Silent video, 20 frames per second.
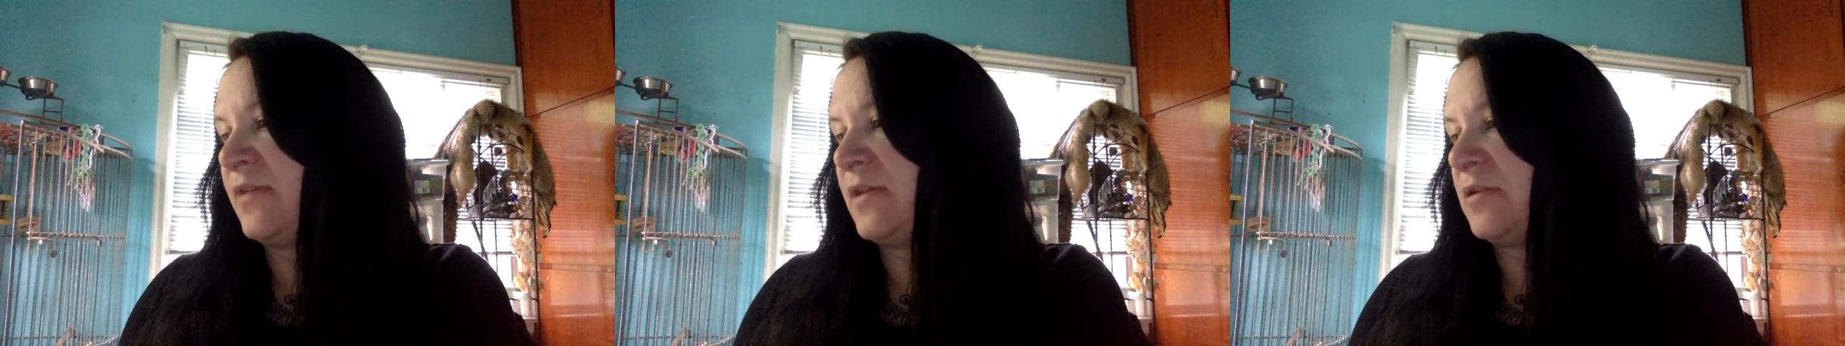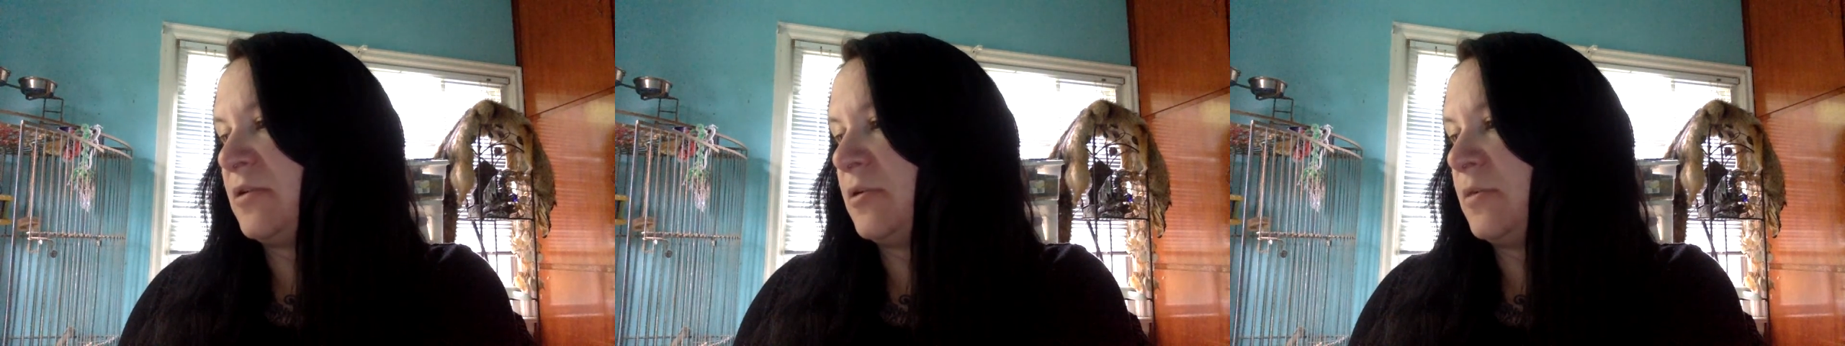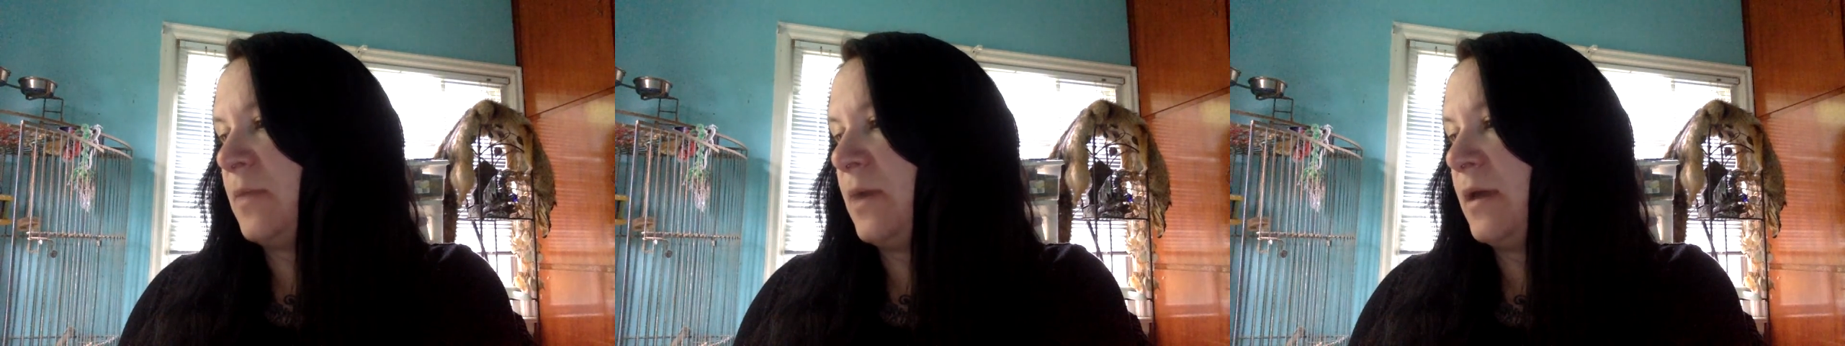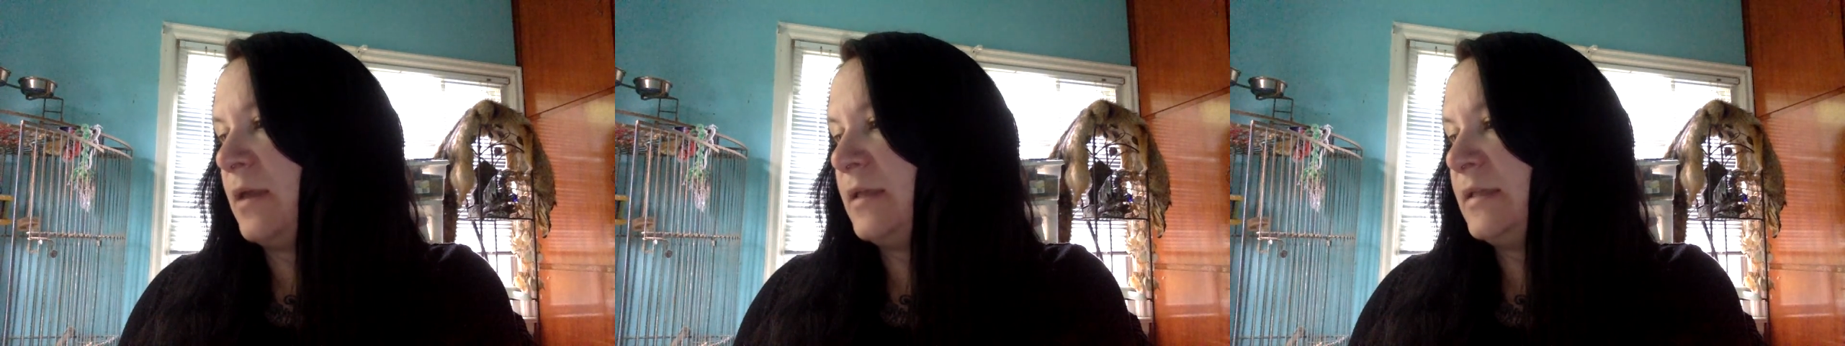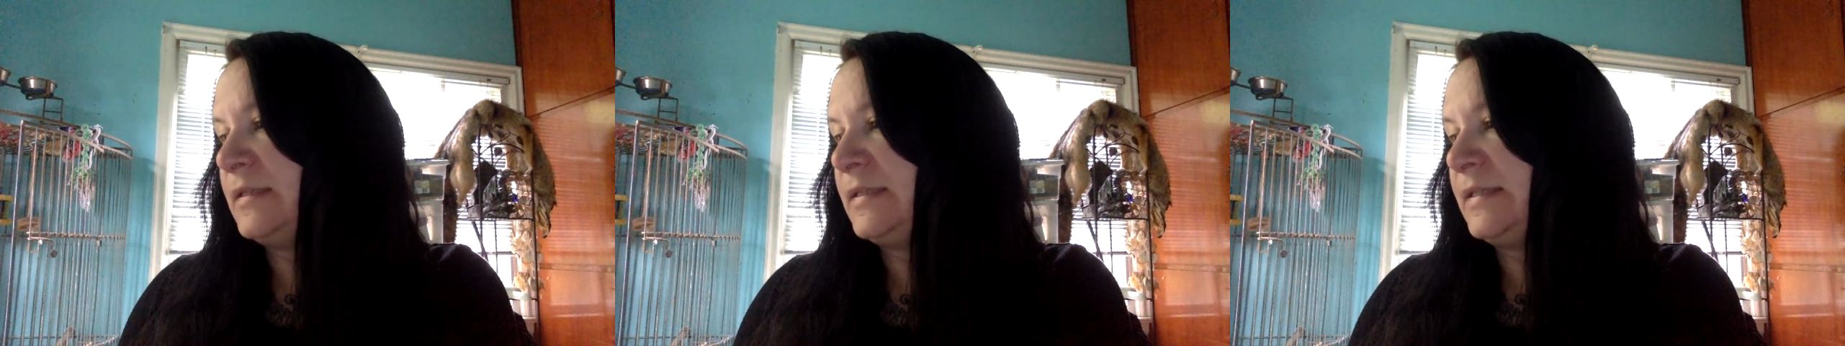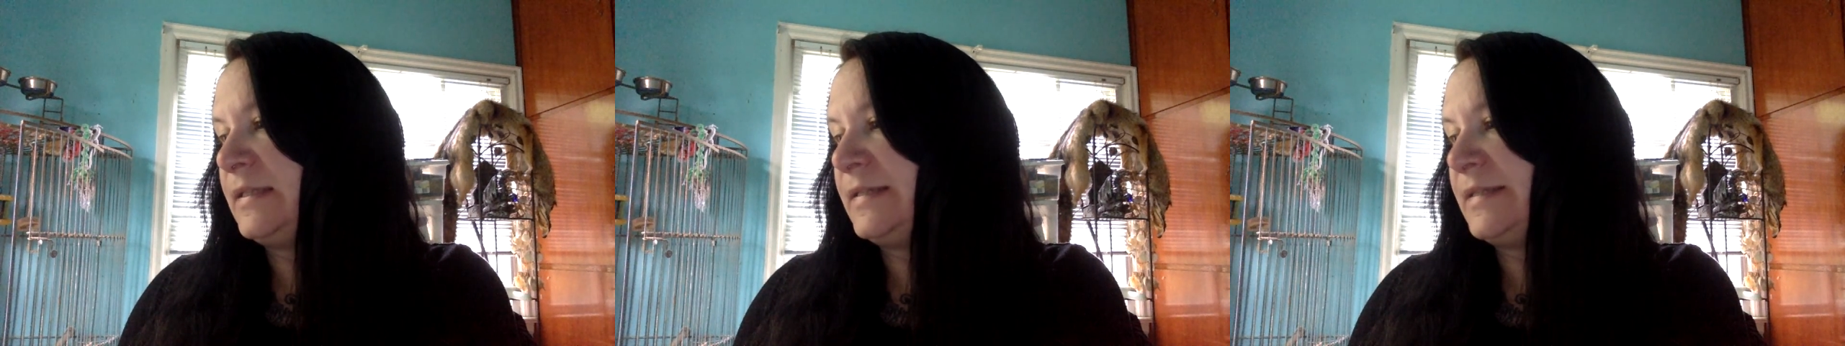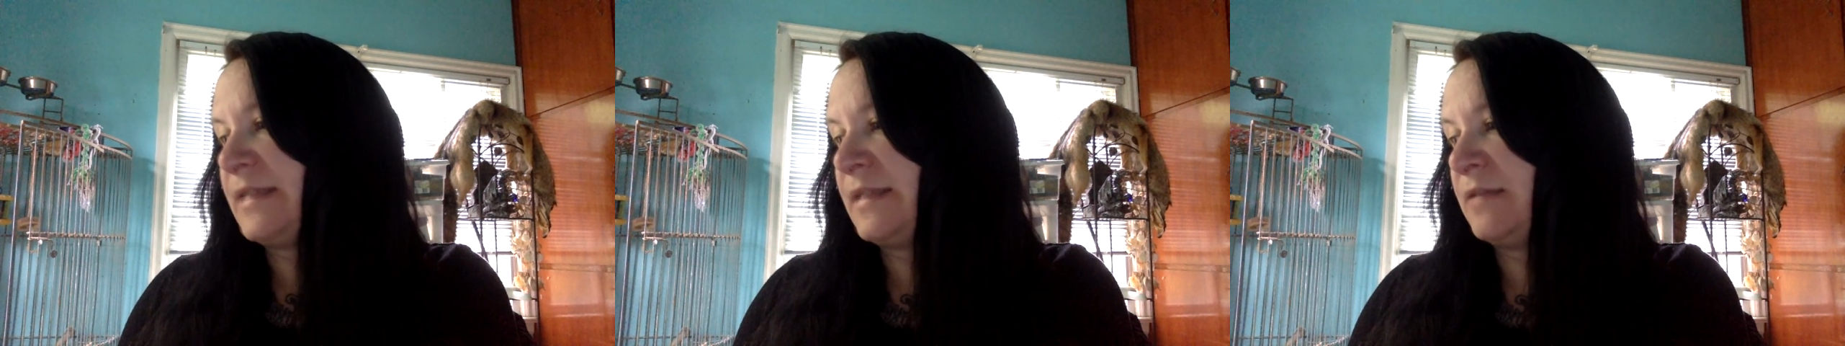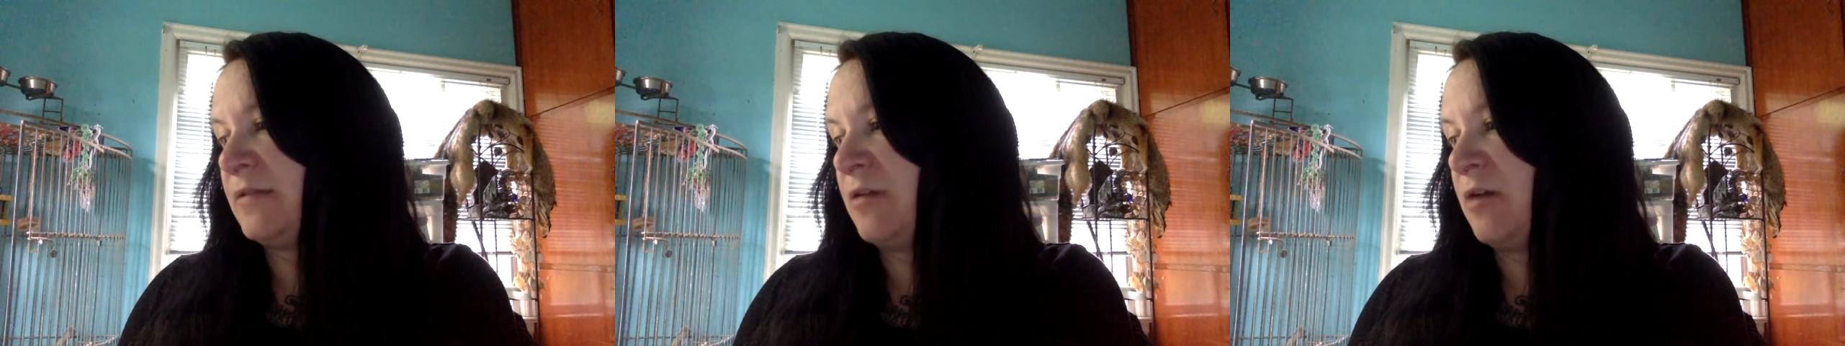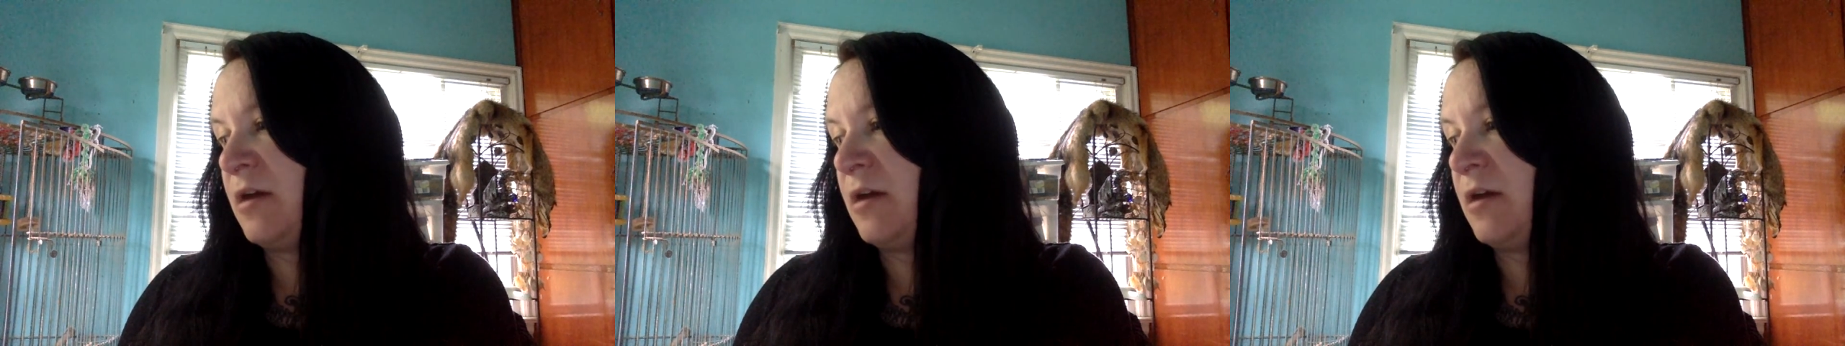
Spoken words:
federal policies and